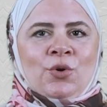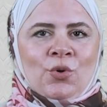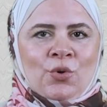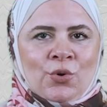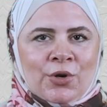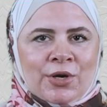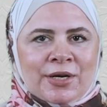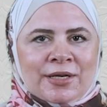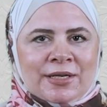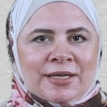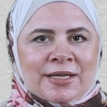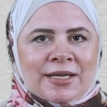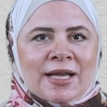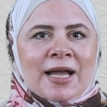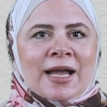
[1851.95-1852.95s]
or
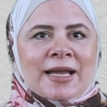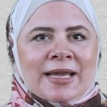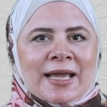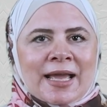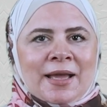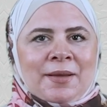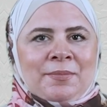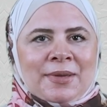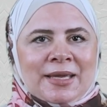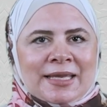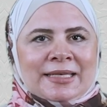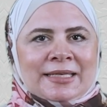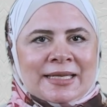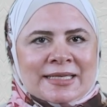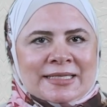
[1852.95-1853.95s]
I am
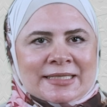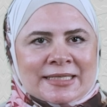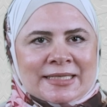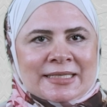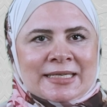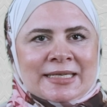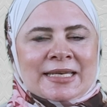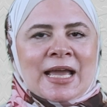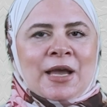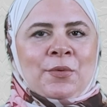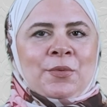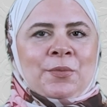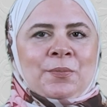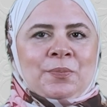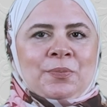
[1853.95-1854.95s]
in London now.